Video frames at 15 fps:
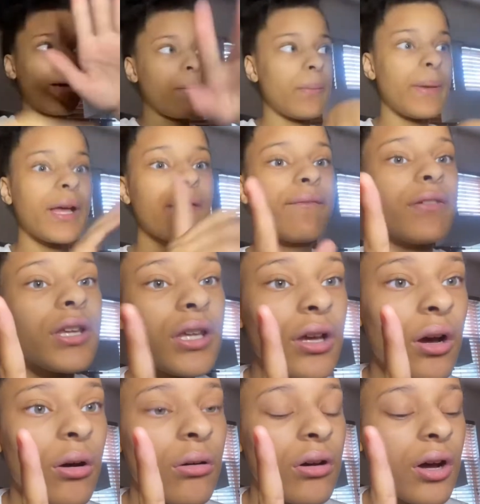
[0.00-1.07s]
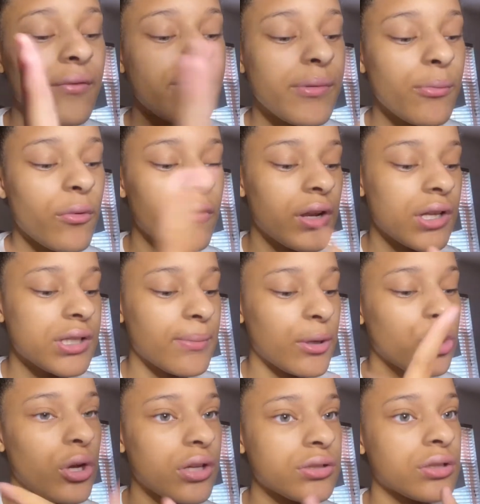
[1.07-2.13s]
make a video of me moving into my
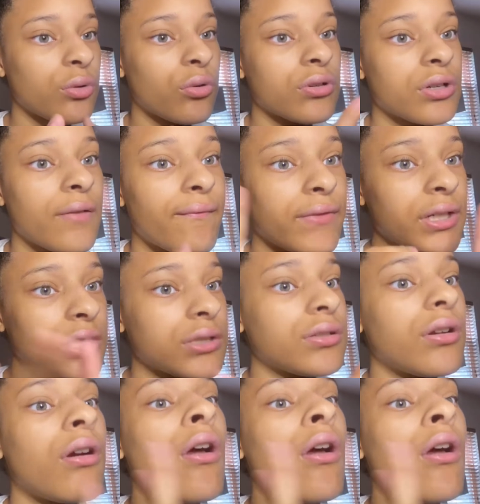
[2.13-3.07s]
new house and order the furniture,